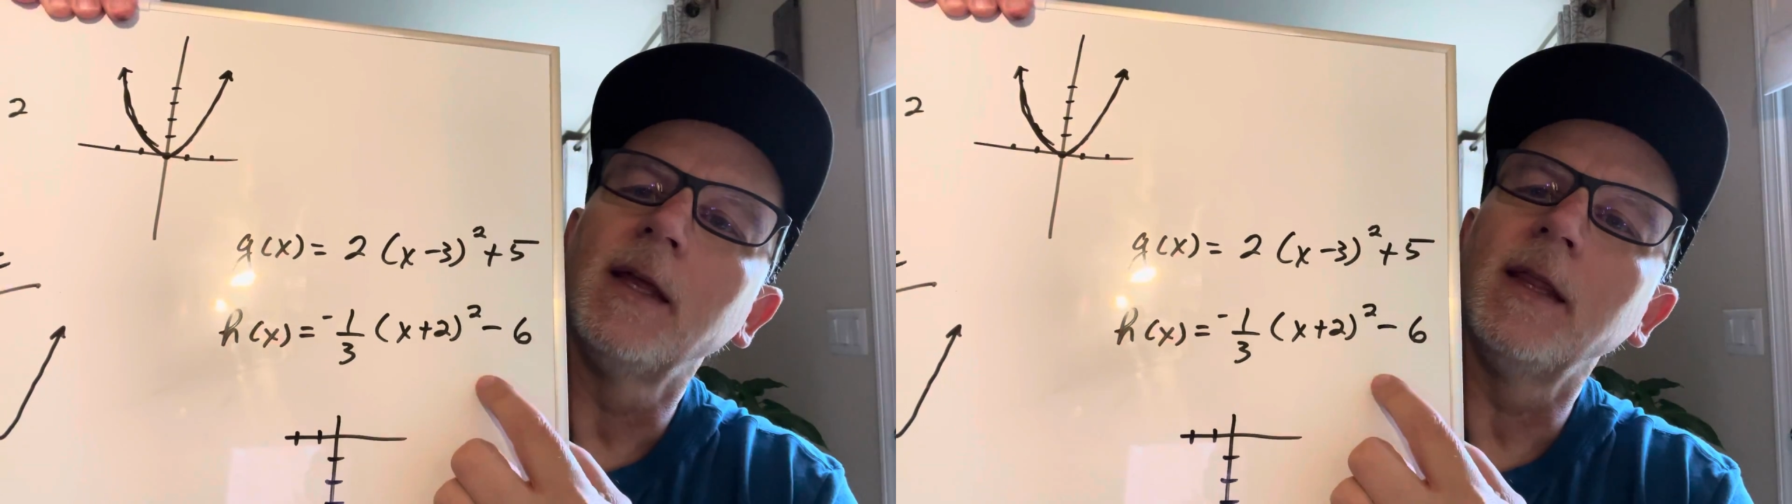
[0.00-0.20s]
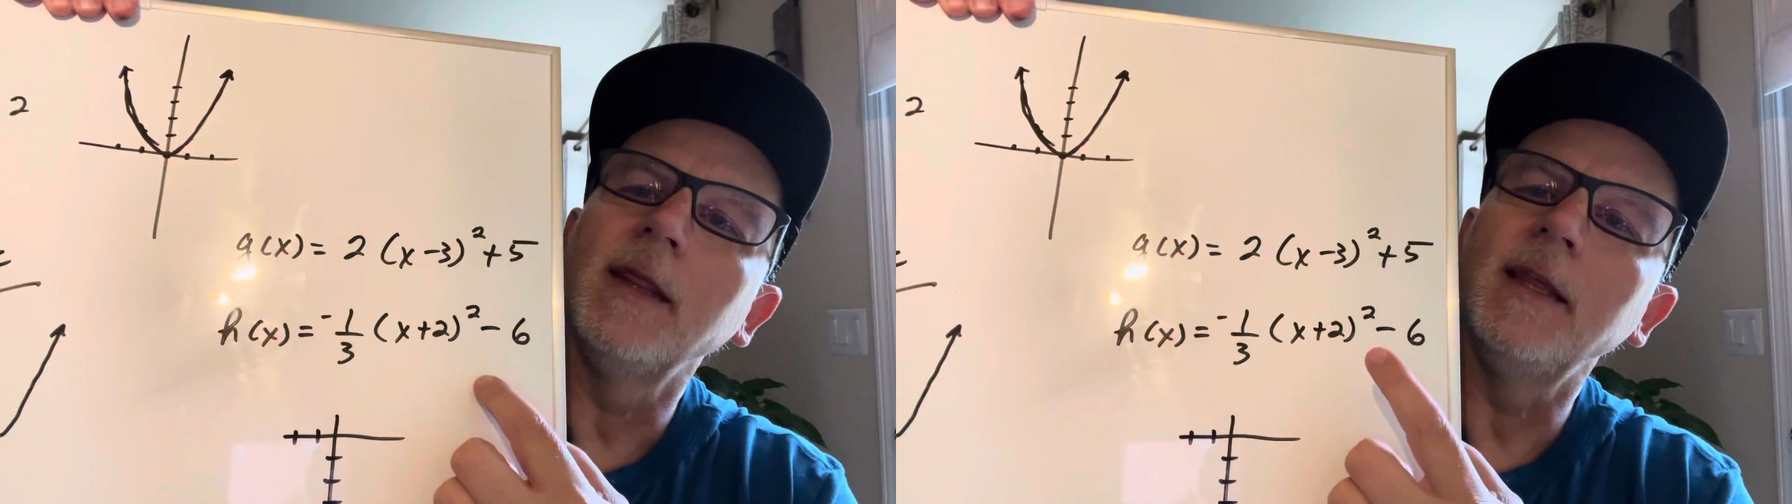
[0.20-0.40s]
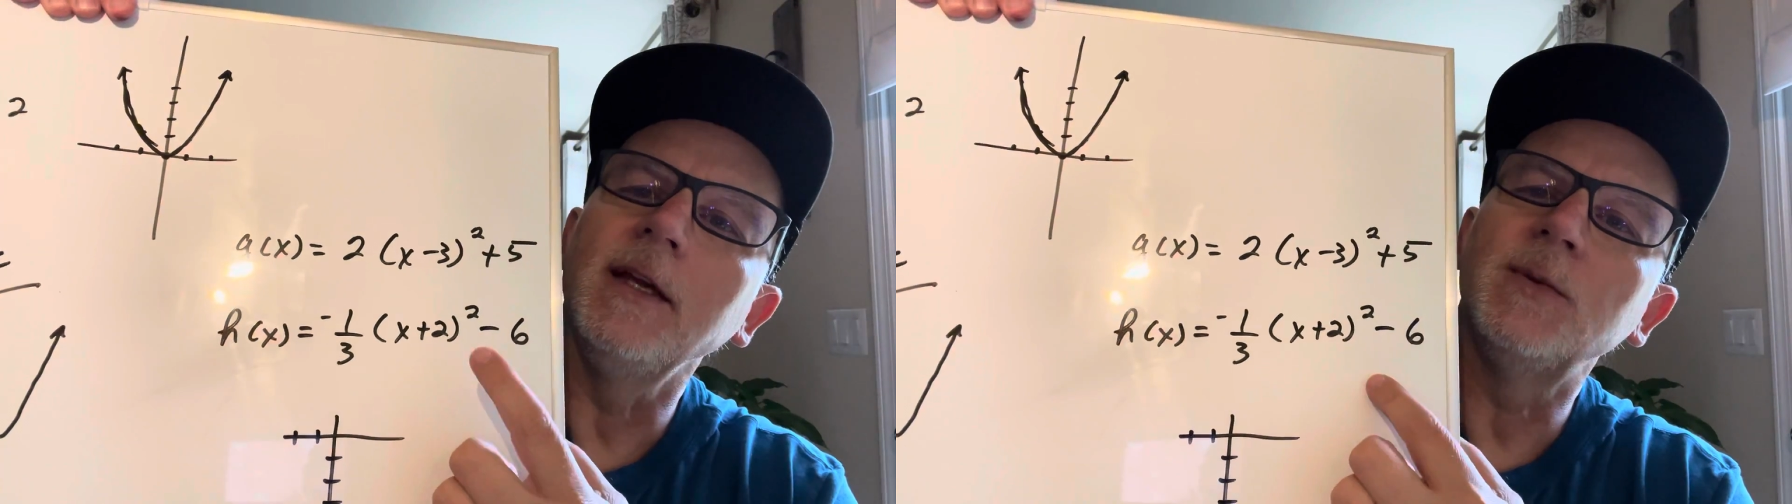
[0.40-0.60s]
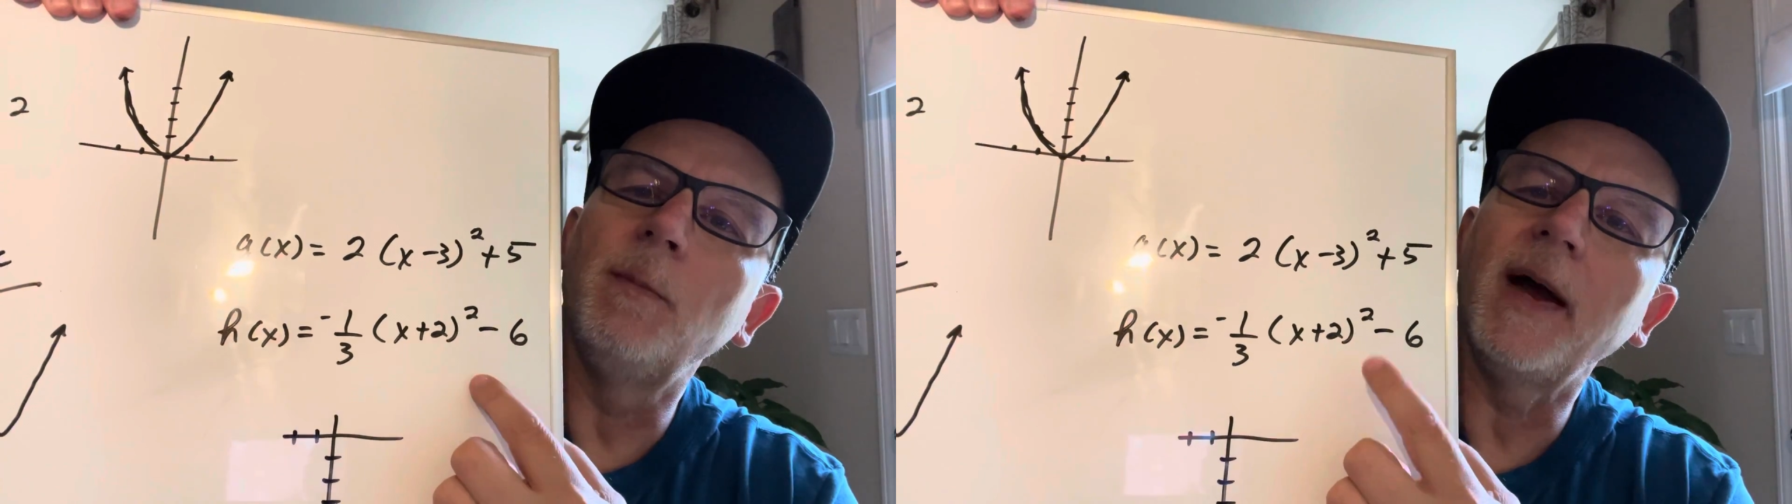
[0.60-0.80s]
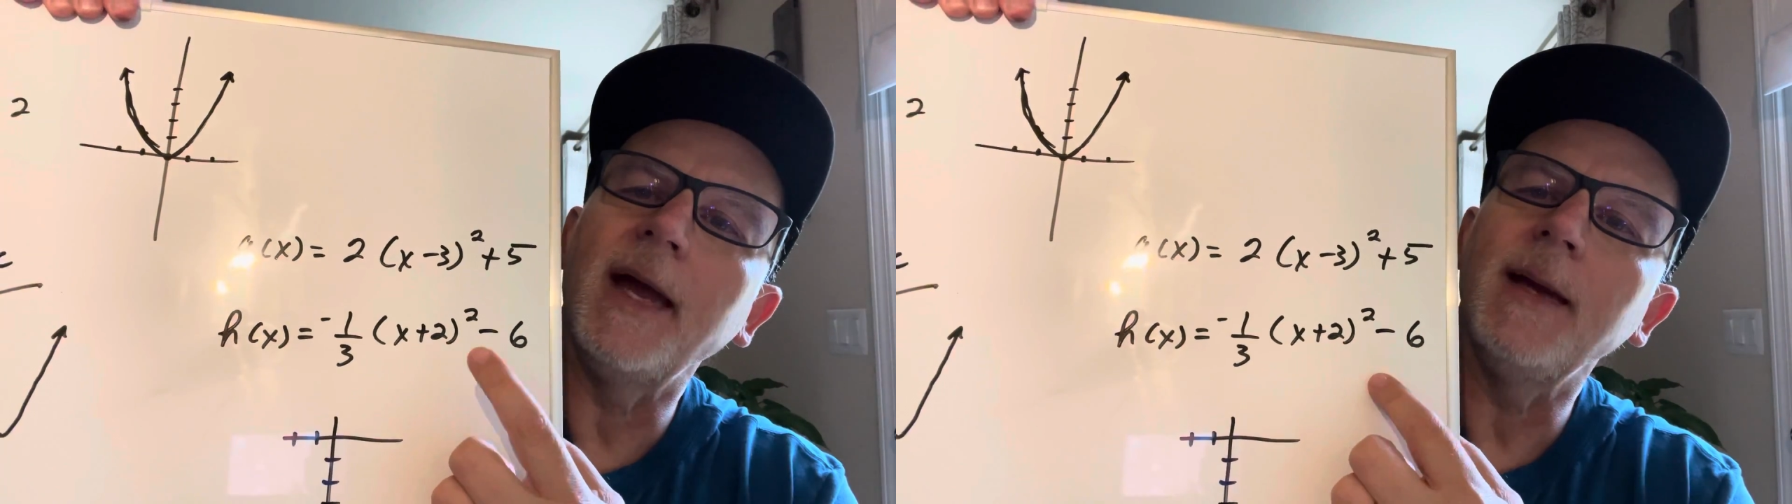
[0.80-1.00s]
these
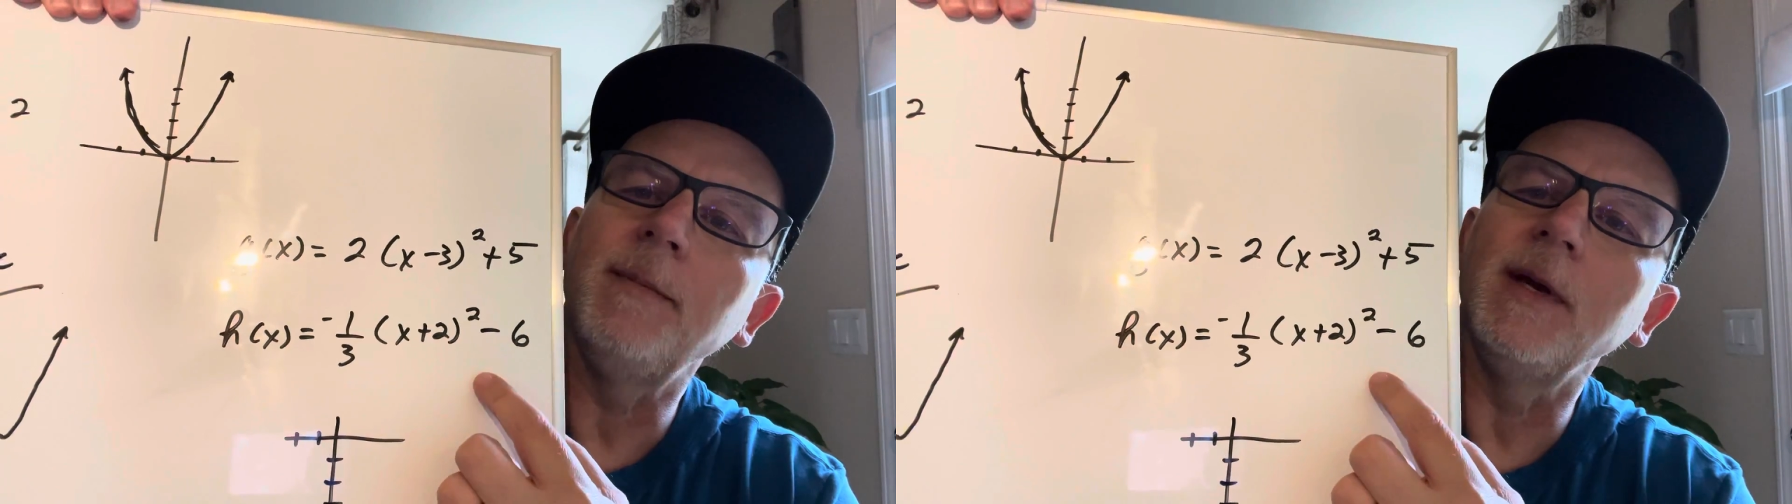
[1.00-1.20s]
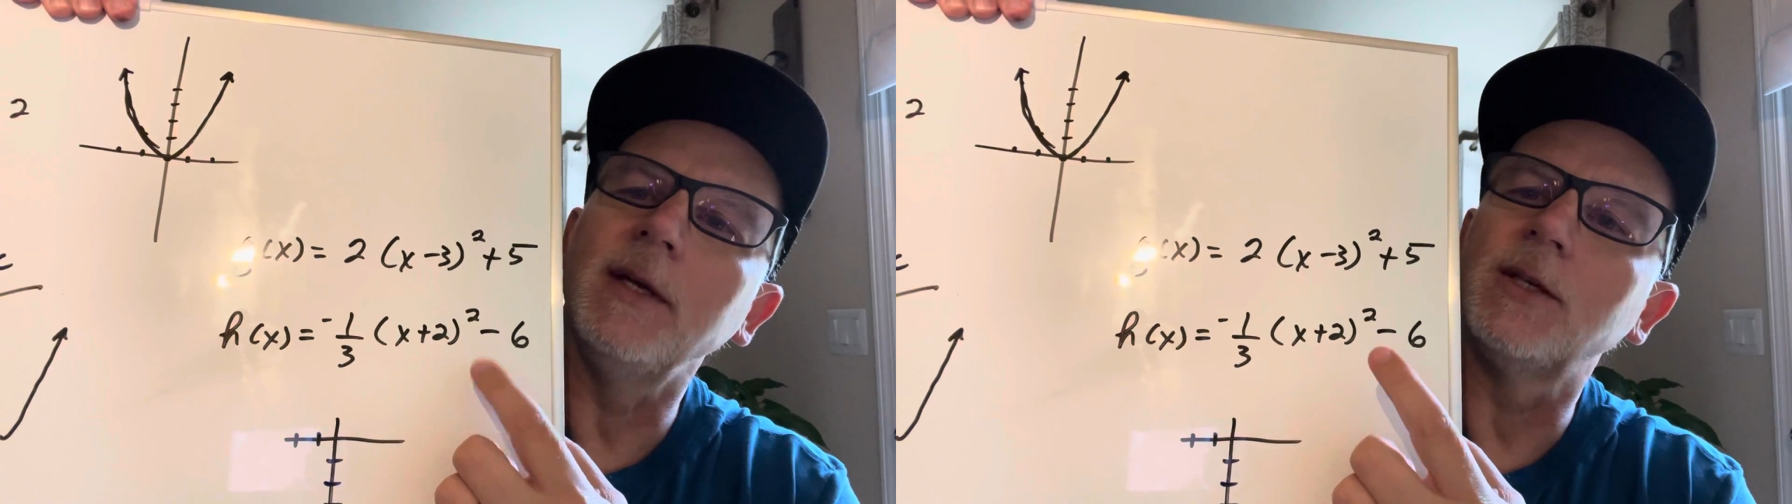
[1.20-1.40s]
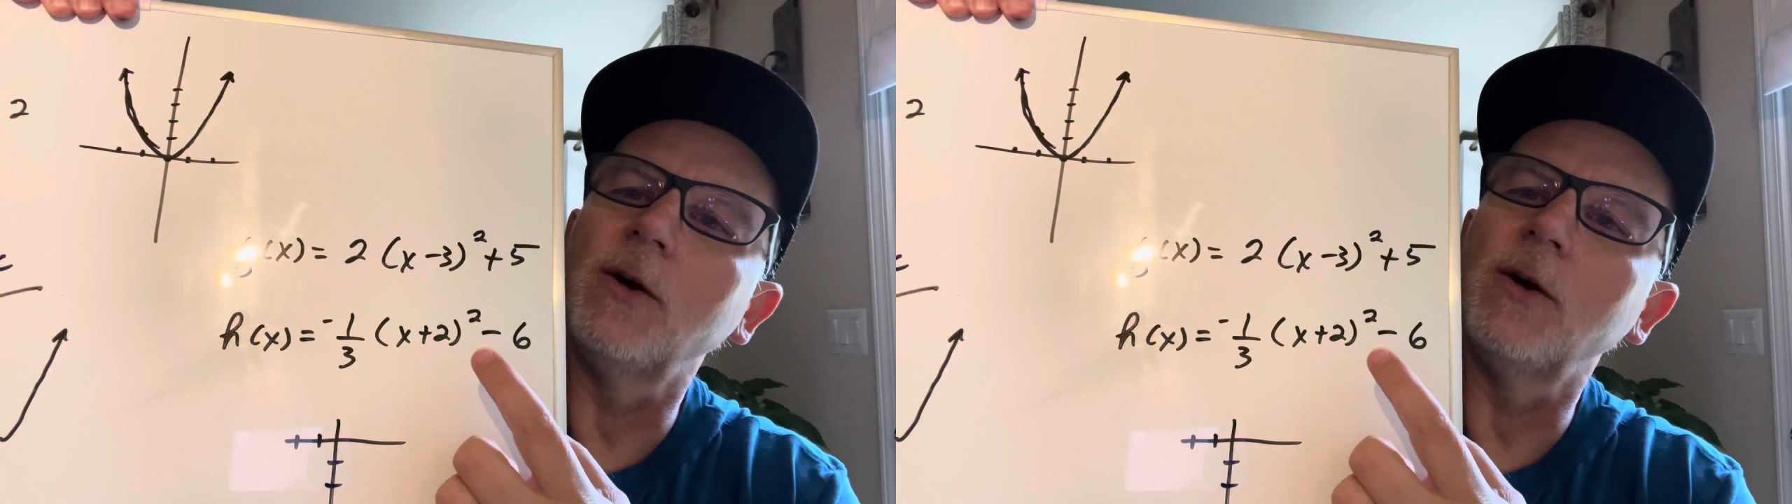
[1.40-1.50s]
babies